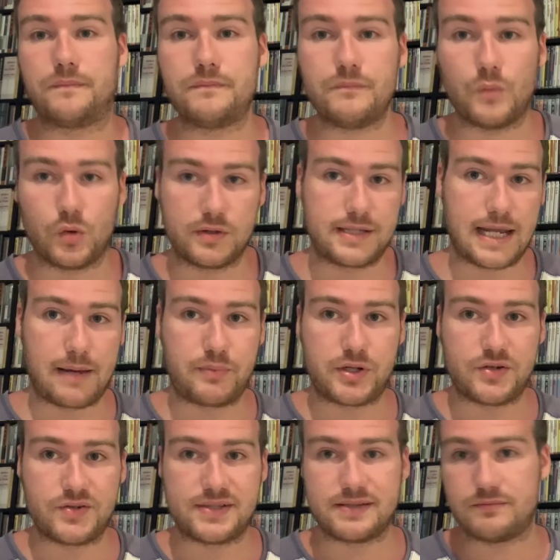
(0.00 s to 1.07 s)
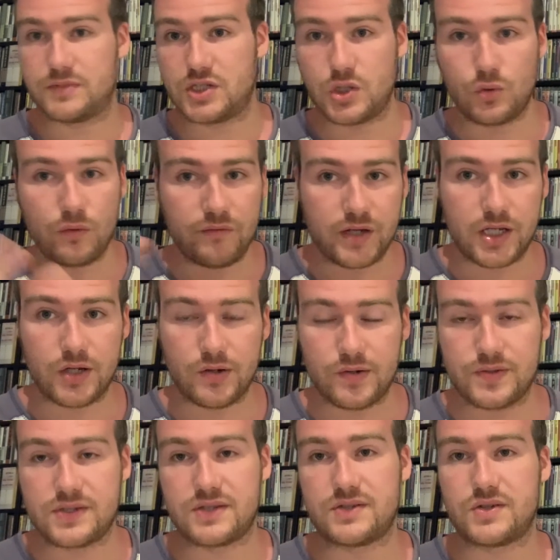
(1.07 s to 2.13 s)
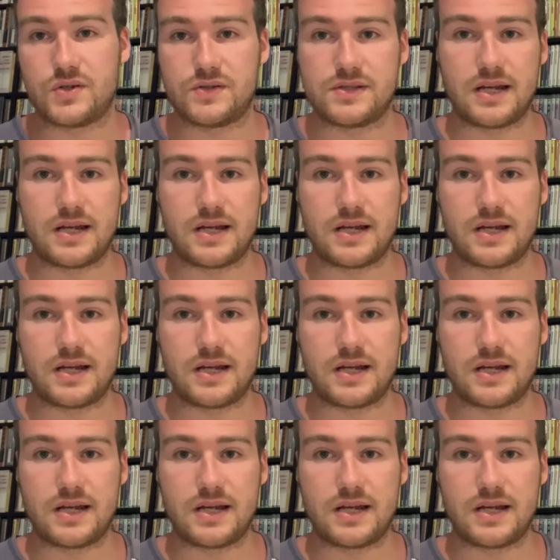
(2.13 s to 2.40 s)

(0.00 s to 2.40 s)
more than happy to do some tour videos on certain